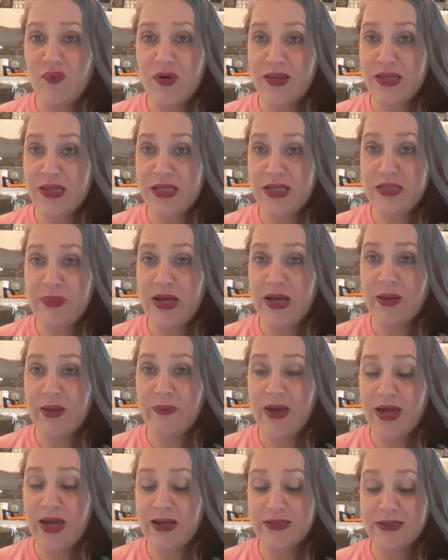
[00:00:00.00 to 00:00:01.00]
one of these
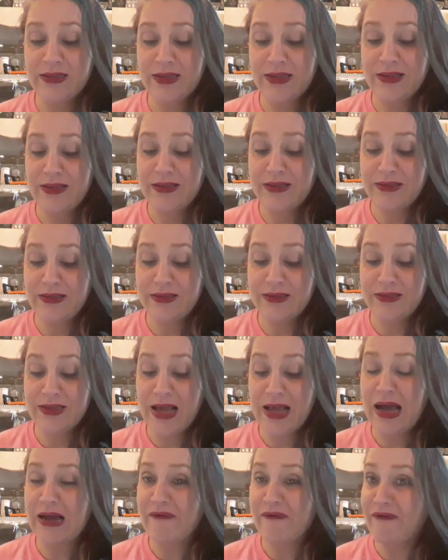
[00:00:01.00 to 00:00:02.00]
backpacks because
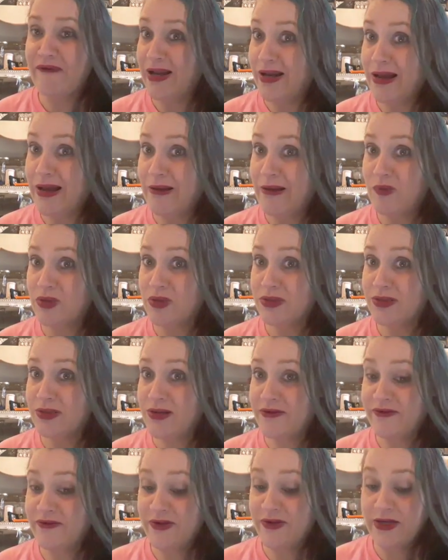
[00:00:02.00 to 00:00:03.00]
I could fit a lot more
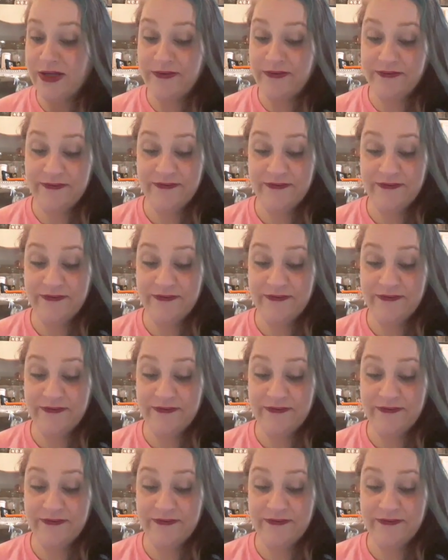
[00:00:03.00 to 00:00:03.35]
stuff in it.